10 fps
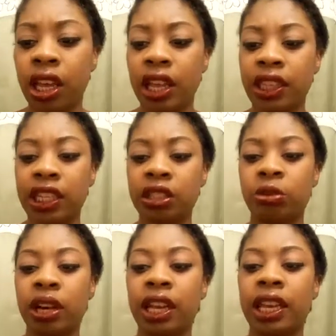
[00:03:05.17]
I think that's
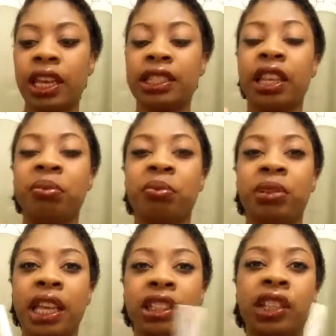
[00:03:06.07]
why it has that
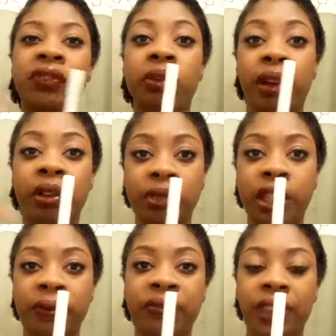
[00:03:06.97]
black stuff around
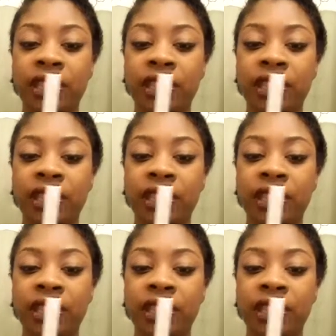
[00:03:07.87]
it